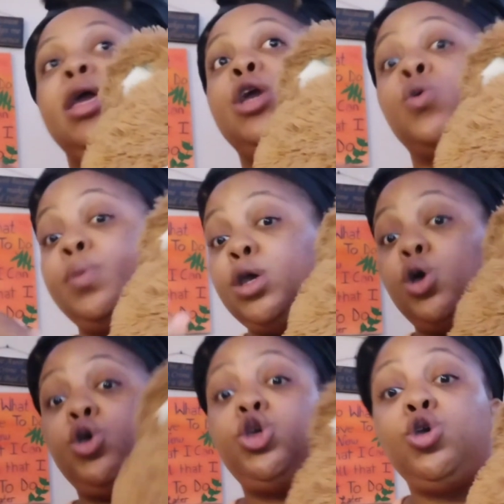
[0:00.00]
It could be
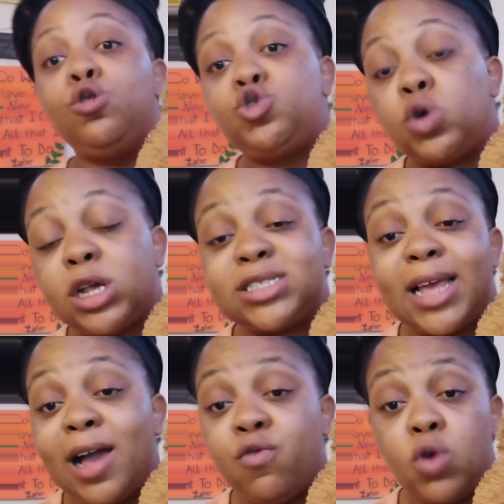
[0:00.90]
a huge one because I
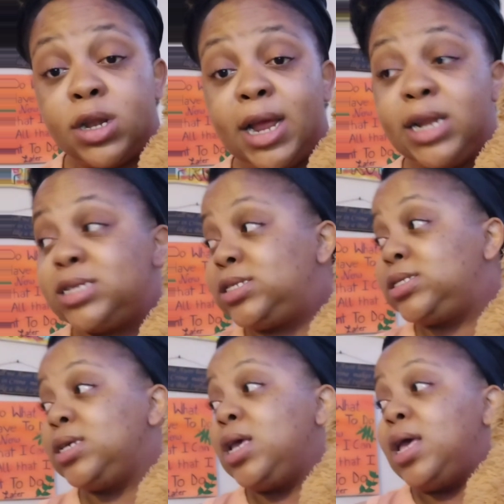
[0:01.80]
have one that is